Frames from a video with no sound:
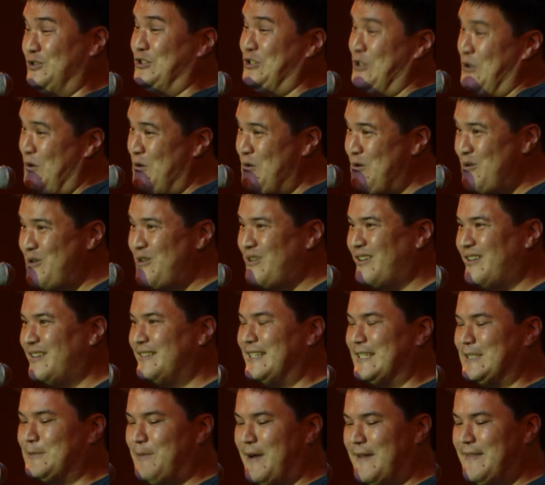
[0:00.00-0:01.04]
do
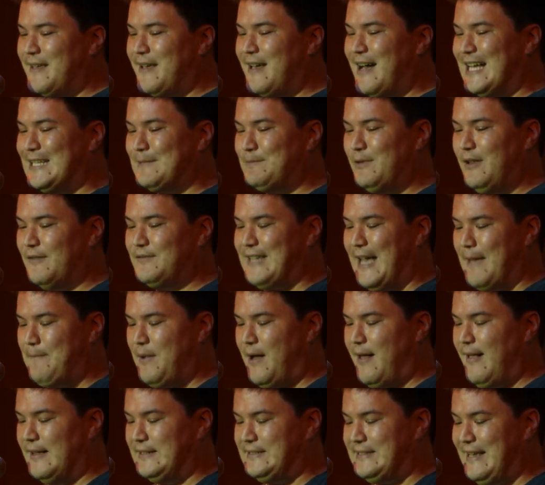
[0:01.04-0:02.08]
to spread the gospel of
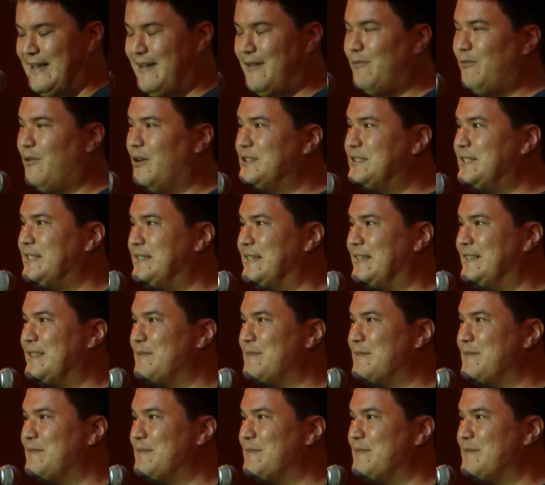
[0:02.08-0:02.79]
typology? Well, she did